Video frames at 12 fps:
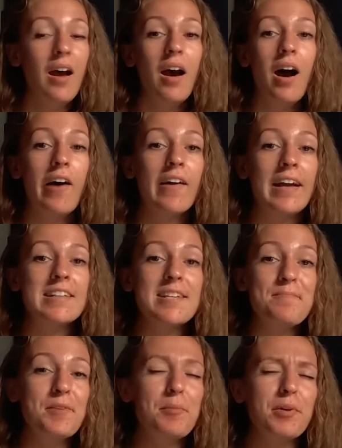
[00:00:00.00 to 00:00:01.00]
All right,
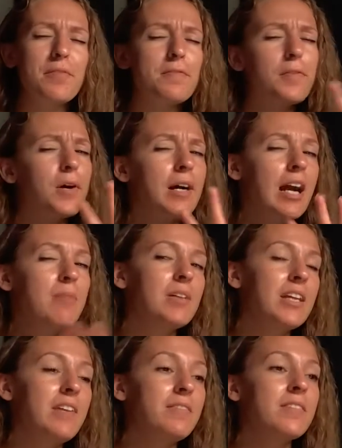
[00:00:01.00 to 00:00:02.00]
tip number four, I
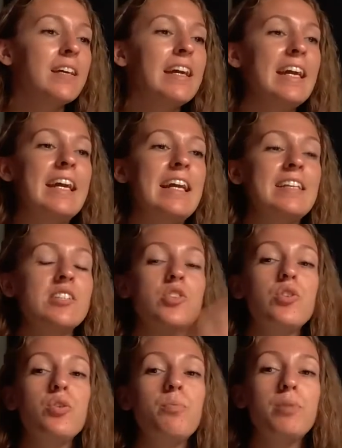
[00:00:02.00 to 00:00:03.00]
believe, is
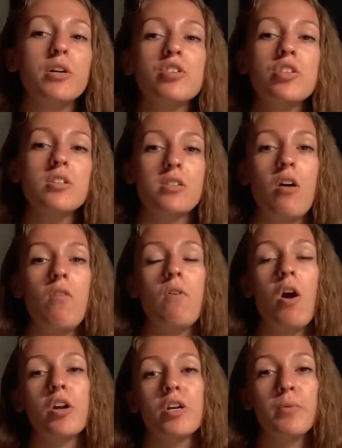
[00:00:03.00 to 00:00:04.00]
to push yourself
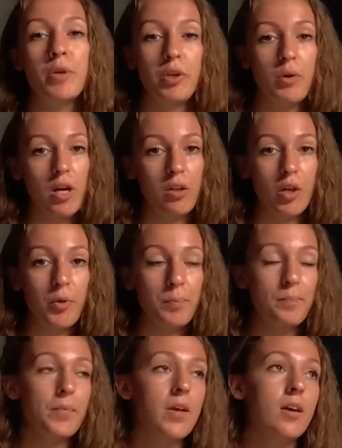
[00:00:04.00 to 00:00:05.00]
harder when you are alone.
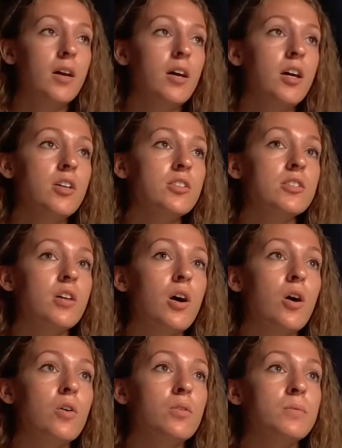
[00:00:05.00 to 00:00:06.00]

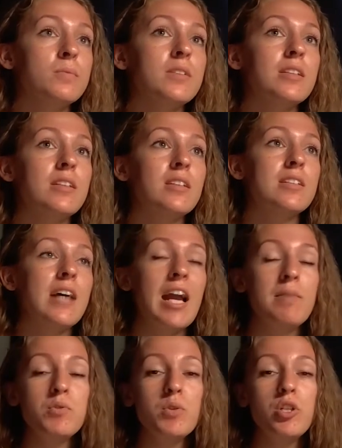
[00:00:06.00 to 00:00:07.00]
So
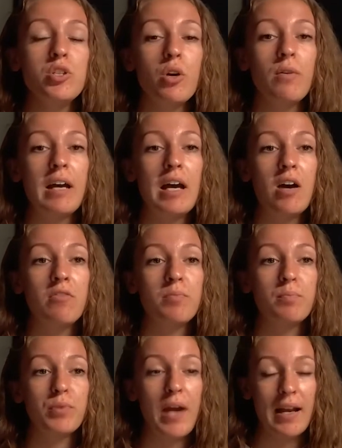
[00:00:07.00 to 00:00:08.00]
times when you don't have
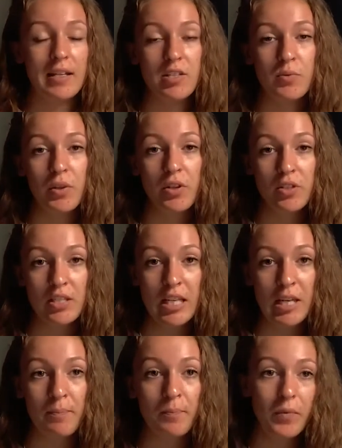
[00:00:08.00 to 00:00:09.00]
practice with your
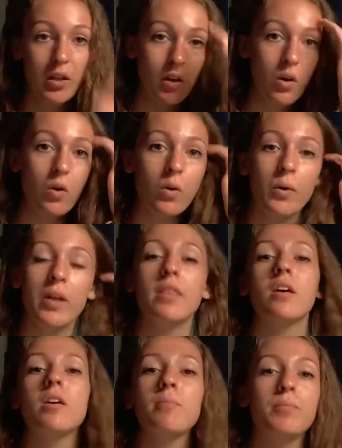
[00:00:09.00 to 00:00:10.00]
team or with
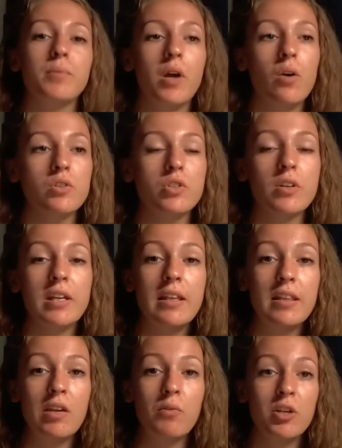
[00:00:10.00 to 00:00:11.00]
a coach or
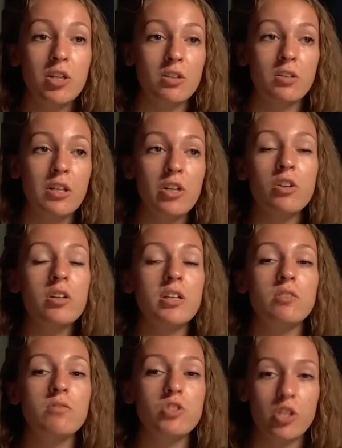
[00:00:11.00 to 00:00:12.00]
anything, when you're literally
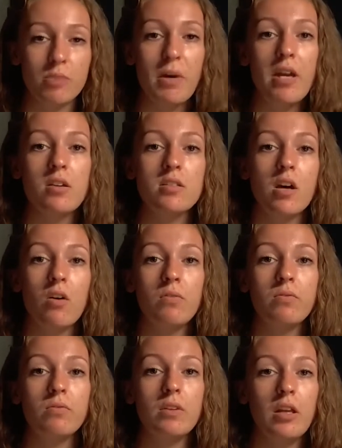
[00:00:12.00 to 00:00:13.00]
just by
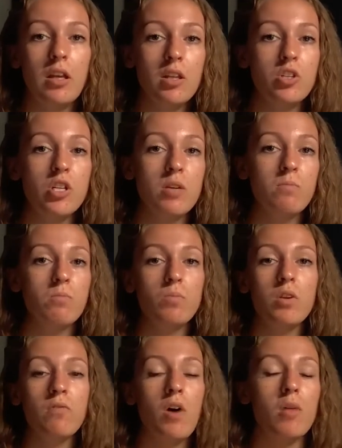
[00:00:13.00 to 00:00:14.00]
yourself in the gym
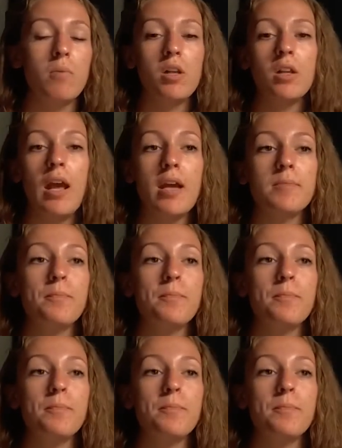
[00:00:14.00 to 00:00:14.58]
with volleyball in hand,